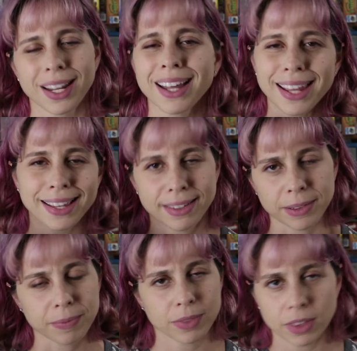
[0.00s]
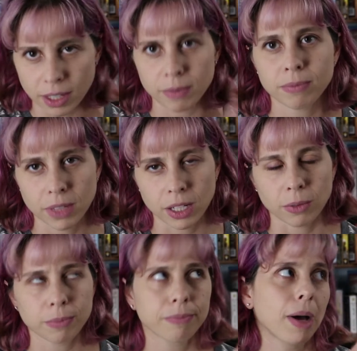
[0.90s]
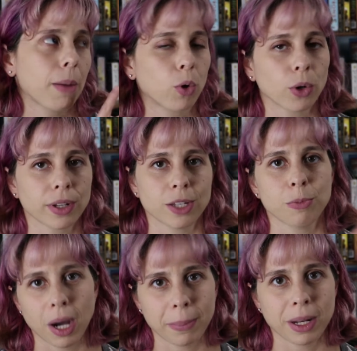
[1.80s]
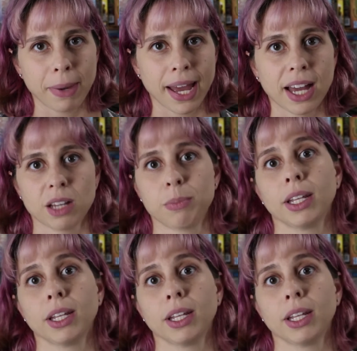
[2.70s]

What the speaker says: Not like the popcorn that you pop in a bag,